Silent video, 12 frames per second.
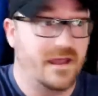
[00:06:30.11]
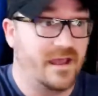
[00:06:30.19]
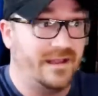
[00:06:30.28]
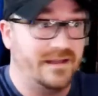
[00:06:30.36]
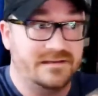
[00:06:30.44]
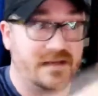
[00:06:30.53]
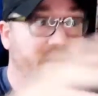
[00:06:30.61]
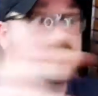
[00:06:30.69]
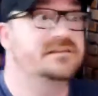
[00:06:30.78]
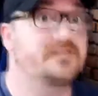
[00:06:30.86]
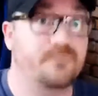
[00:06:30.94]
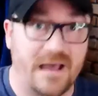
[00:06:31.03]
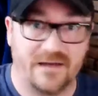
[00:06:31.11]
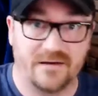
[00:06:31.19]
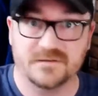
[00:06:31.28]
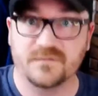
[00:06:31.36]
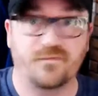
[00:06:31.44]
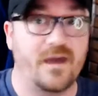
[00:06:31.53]
and tons of
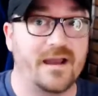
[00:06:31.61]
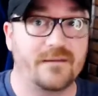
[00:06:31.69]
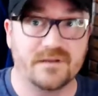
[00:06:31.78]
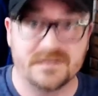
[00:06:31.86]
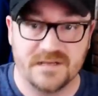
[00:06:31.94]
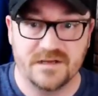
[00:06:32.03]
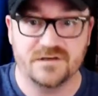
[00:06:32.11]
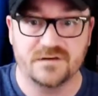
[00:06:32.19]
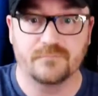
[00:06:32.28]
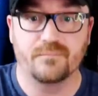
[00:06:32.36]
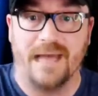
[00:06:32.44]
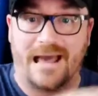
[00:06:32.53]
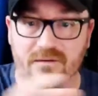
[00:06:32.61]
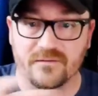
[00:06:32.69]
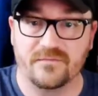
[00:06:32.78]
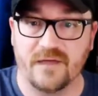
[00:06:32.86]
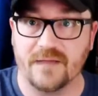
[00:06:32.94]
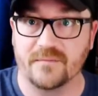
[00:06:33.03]
patterns fragmentation pattern
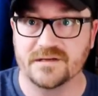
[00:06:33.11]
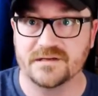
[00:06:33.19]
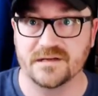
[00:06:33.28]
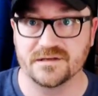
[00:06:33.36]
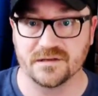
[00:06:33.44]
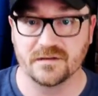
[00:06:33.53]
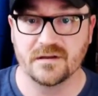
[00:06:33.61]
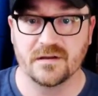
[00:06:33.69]
fragmentation